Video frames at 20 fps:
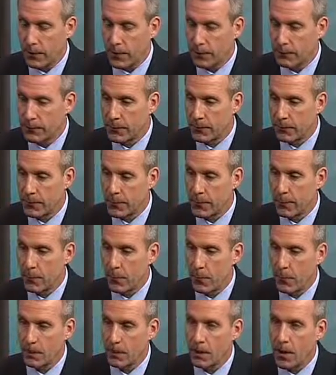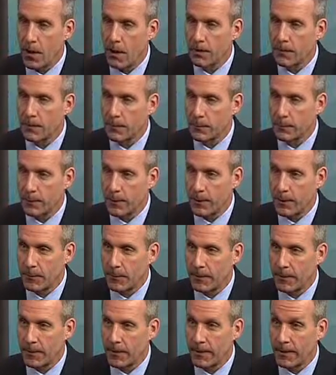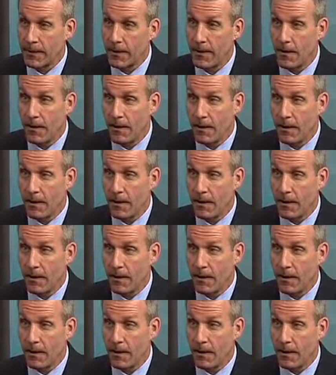to them, or long-term care planning,